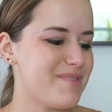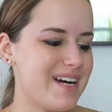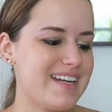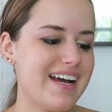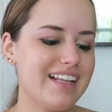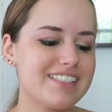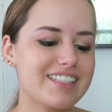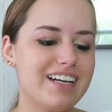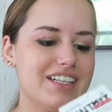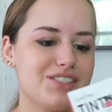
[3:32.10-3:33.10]
But now let's
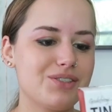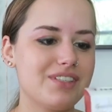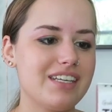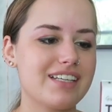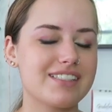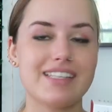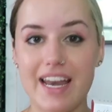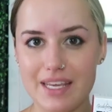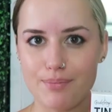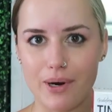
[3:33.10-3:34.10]
get on to the
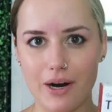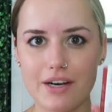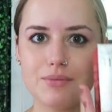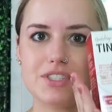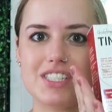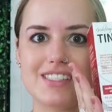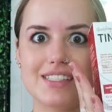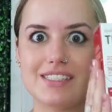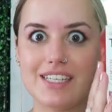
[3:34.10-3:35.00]
exciting part, which is the